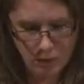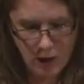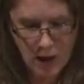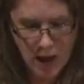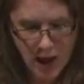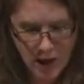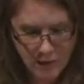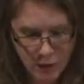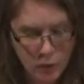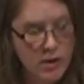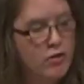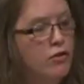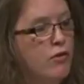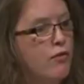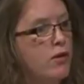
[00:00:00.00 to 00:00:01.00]
Having
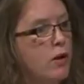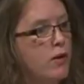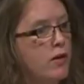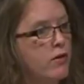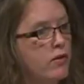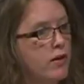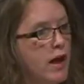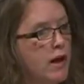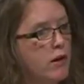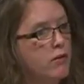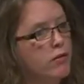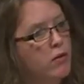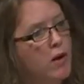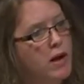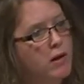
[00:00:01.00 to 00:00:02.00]
reached a floating state of
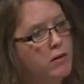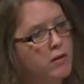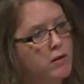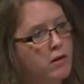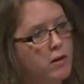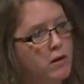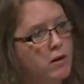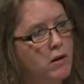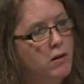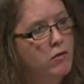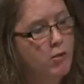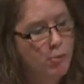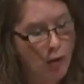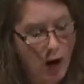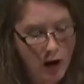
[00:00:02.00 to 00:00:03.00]
grace,
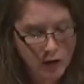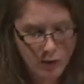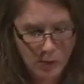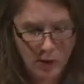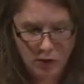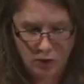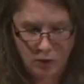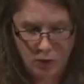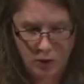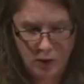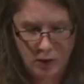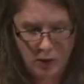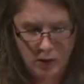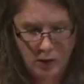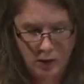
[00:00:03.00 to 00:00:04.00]
surprised by
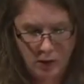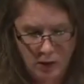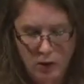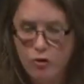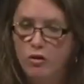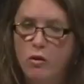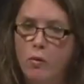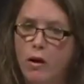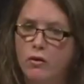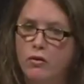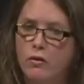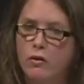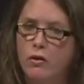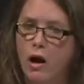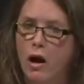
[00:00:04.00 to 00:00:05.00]
joy, she wants
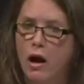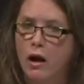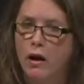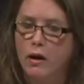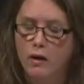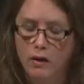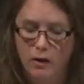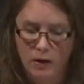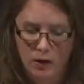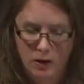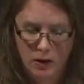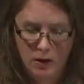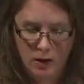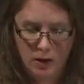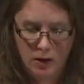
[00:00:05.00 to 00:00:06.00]
to die.
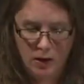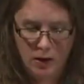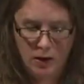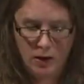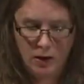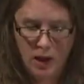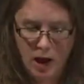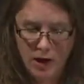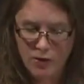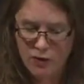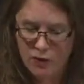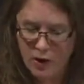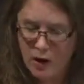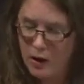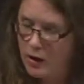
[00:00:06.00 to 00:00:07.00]

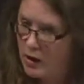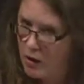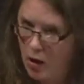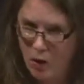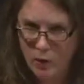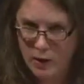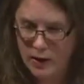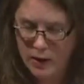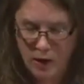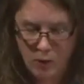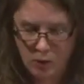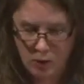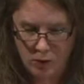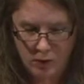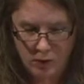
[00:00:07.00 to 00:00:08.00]
Life can only get
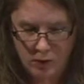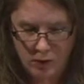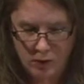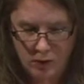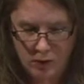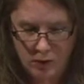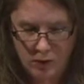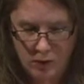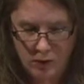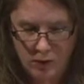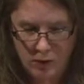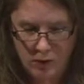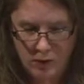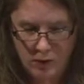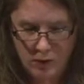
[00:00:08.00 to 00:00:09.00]
worse,
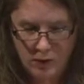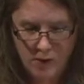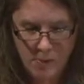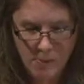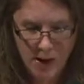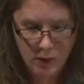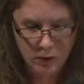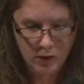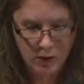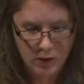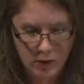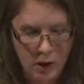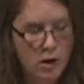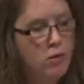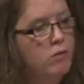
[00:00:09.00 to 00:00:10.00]
the mountain
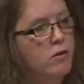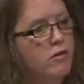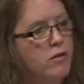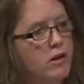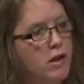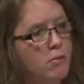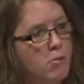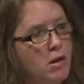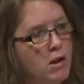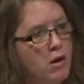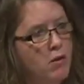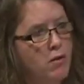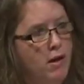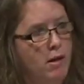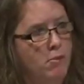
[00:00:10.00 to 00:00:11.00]
receding
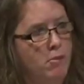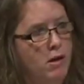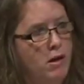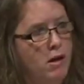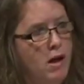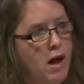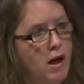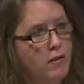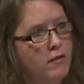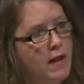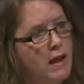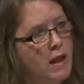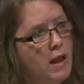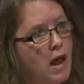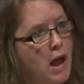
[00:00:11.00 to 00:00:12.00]
below them as they
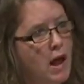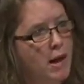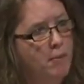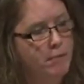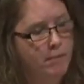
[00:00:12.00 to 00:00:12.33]
climb.